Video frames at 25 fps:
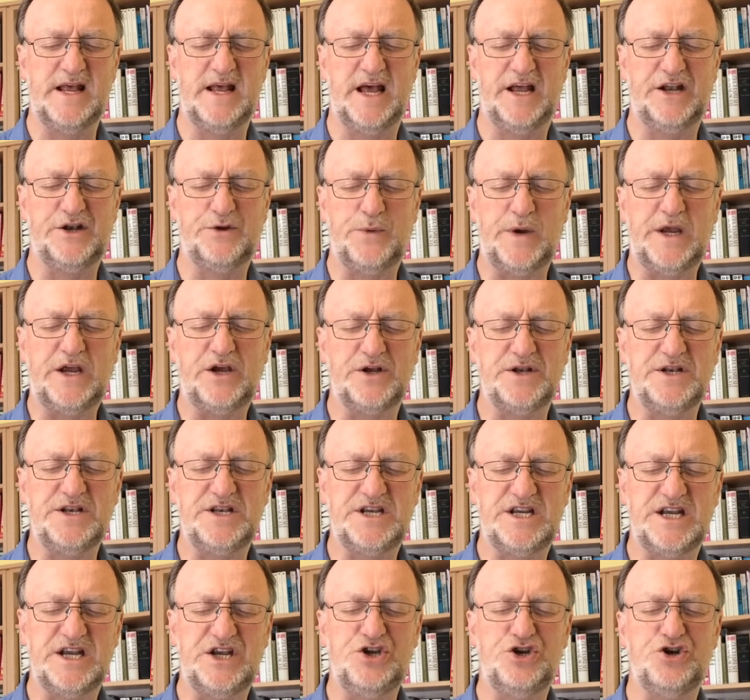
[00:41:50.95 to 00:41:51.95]
And we
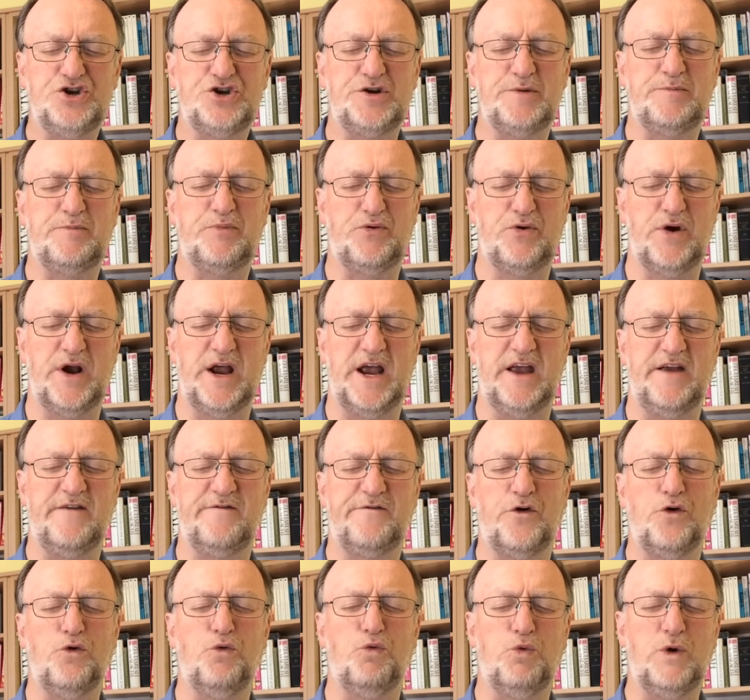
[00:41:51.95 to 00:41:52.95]
continue to pray
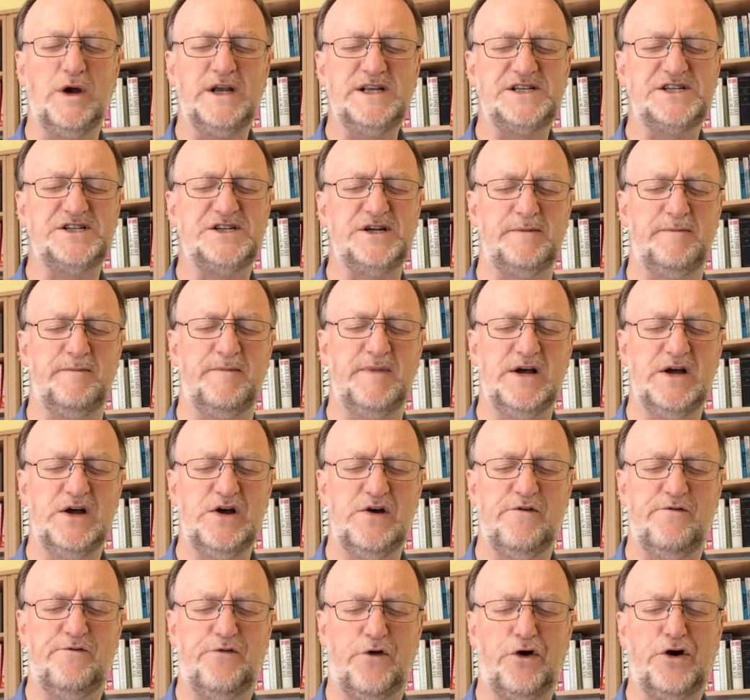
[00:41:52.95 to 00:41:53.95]
for wisdom
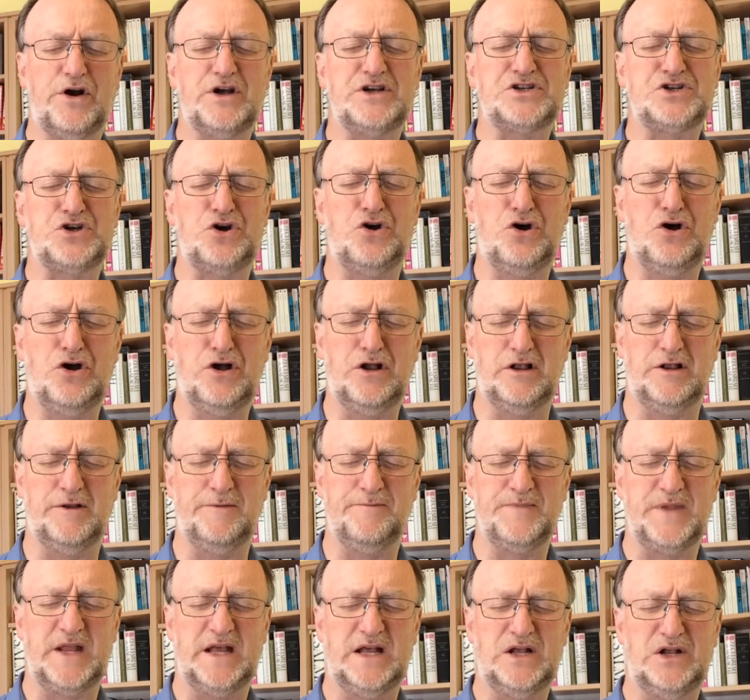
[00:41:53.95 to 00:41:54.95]
for us all.
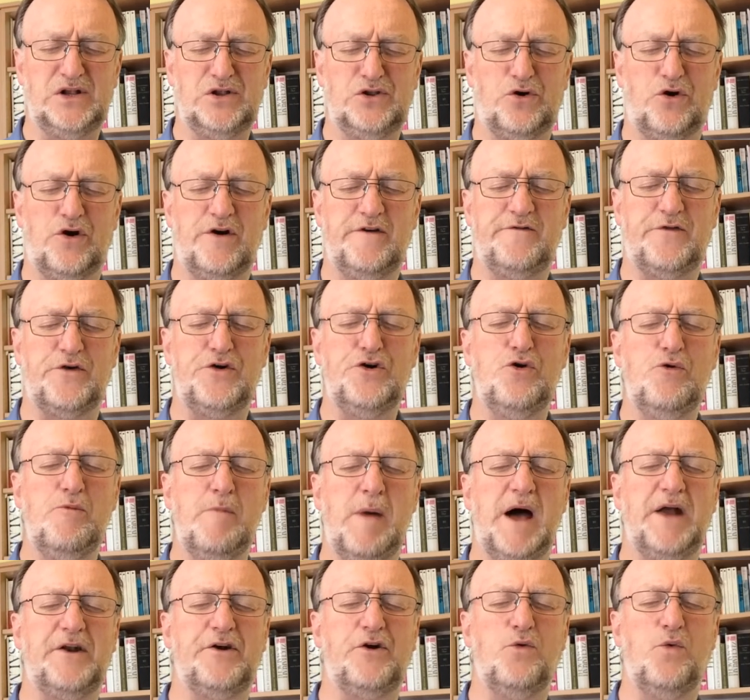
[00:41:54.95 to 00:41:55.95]
Lord, for no
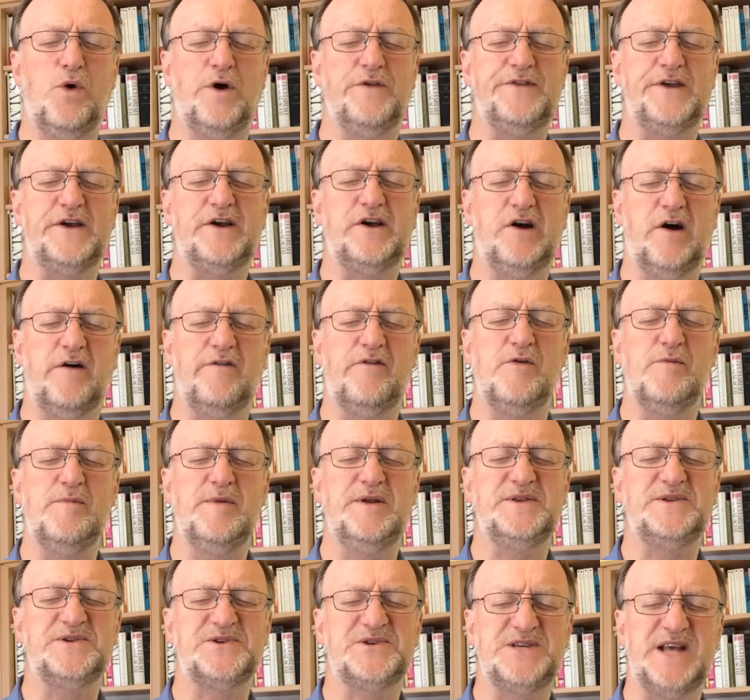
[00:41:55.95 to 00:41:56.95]
matter what the
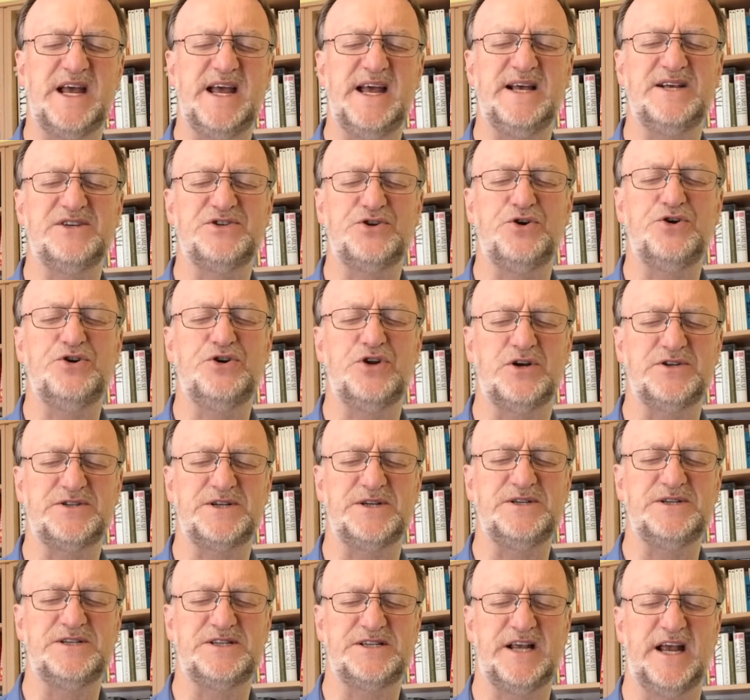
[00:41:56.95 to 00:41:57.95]
government says or
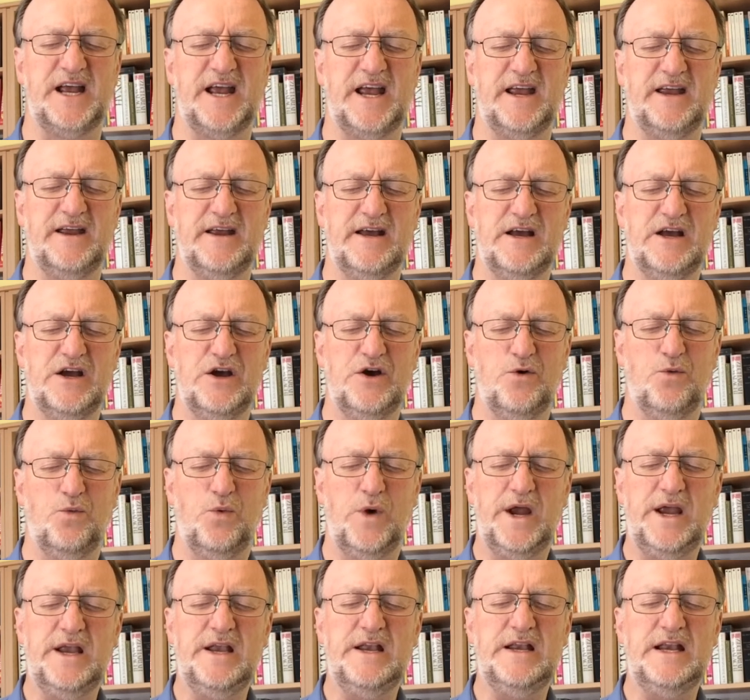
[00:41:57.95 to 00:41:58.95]
doesn't say,
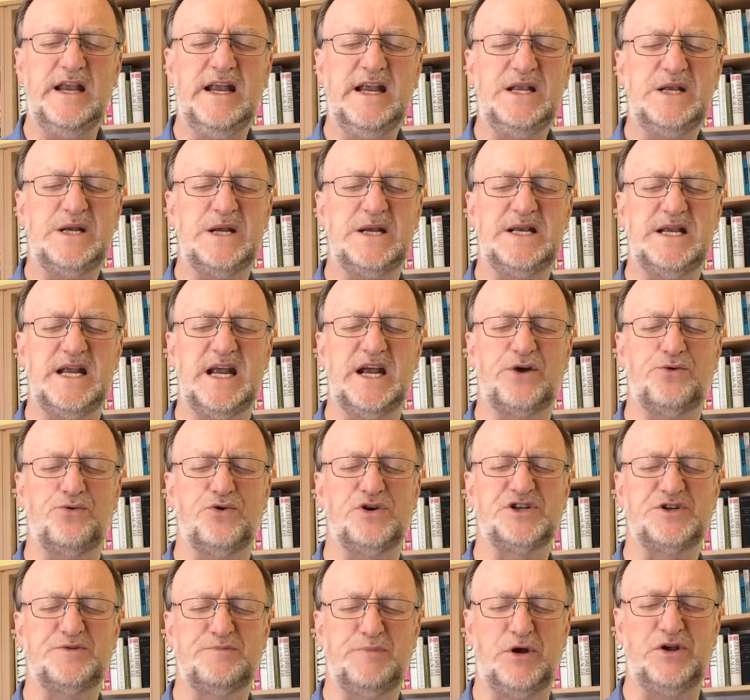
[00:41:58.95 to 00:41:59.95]
we need to take
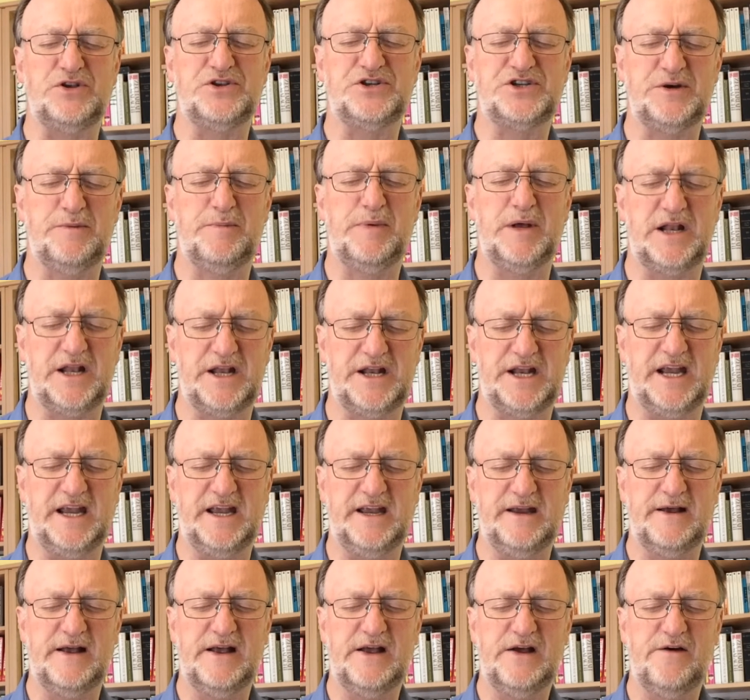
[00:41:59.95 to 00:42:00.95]

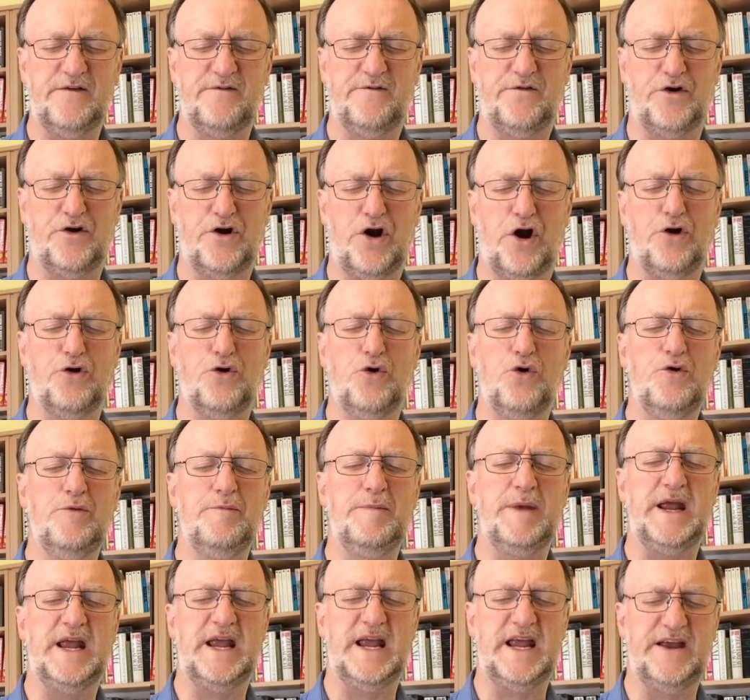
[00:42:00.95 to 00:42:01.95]
responsibility for our
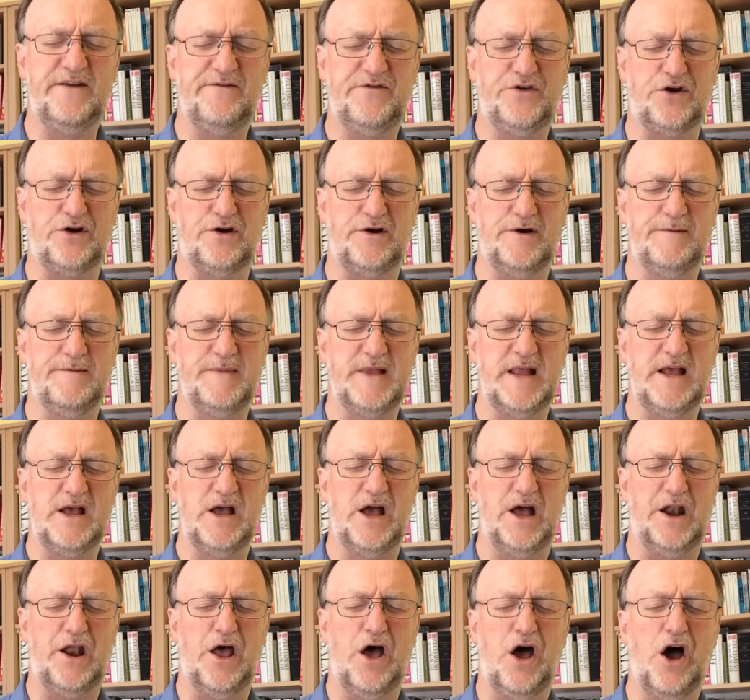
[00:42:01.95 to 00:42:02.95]
own behaviour
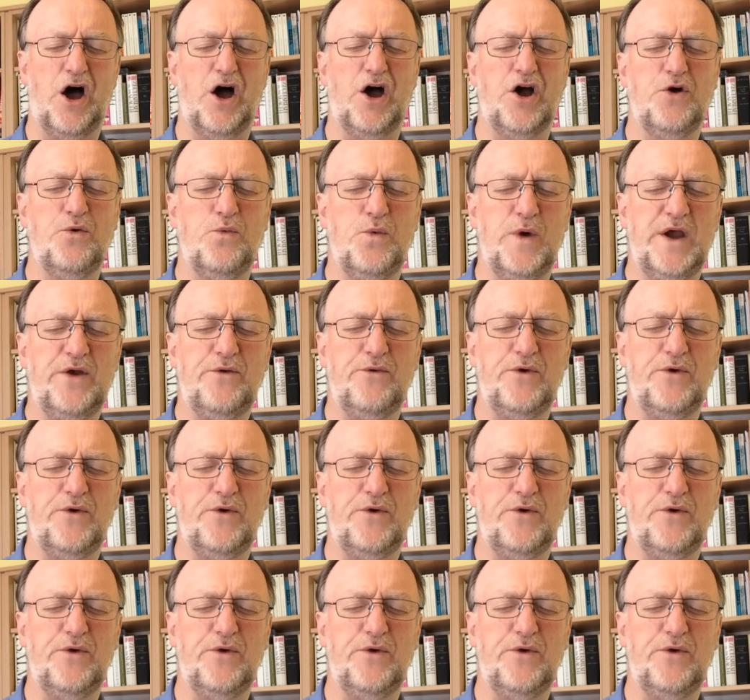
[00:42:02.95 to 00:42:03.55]
and how we